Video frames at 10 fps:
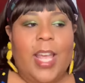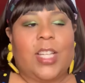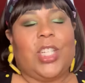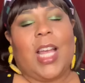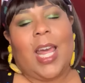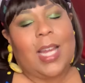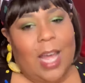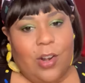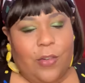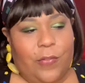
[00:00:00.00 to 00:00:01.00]
she kind of
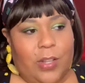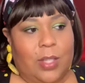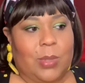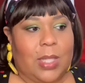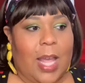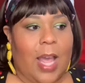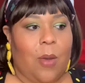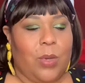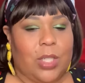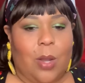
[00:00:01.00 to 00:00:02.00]
got in her feelings like, I
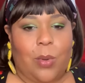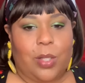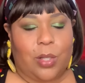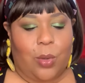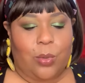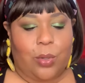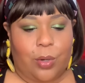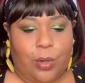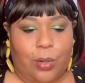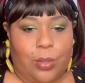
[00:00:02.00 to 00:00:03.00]
wish I would have told the
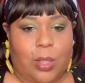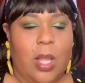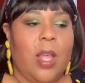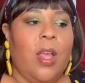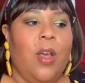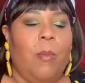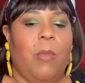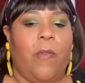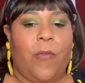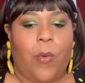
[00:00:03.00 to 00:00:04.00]
girls
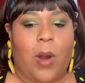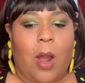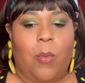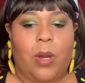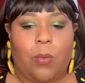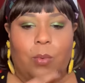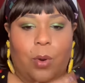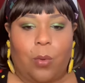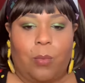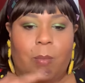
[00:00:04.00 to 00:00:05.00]
before I would have
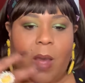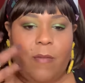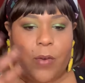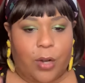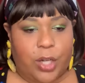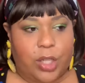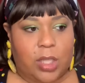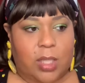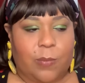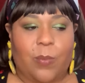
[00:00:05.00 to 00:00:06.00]
wrote my
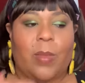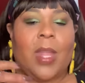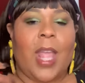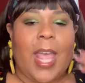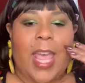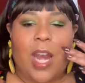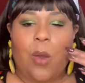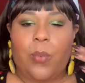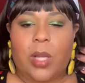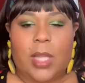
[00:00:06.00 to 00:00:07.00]
verse. And I
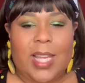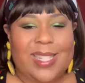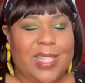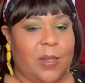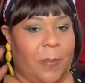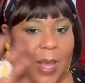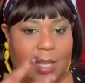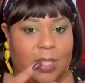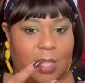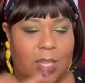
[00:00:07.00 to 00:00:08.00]
really
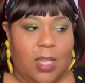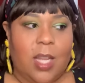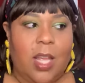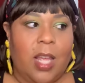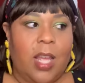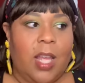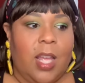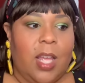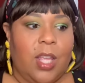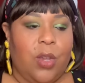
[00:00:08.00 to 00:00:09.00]
expected,
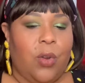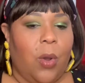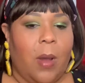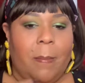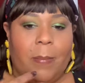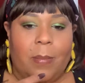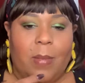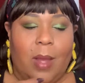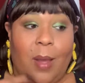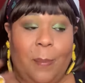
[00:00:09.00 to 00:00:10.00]
you know,
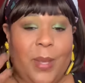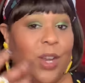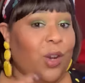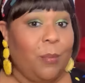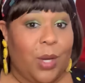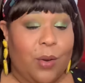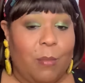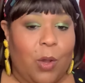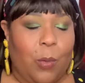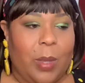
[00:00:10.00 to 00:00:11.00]
a bigger mirror
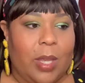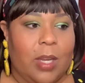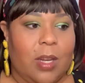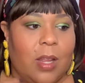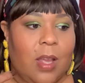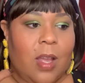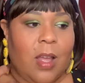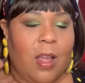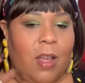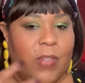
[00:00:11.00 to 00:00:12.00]
moment
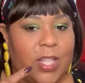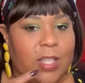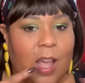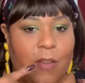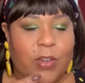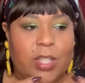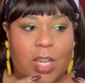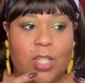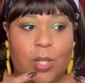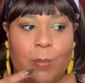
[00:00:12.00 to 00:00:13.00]
of this
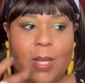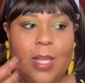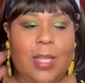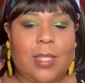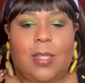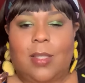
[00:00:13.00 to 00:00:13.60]
conversation, because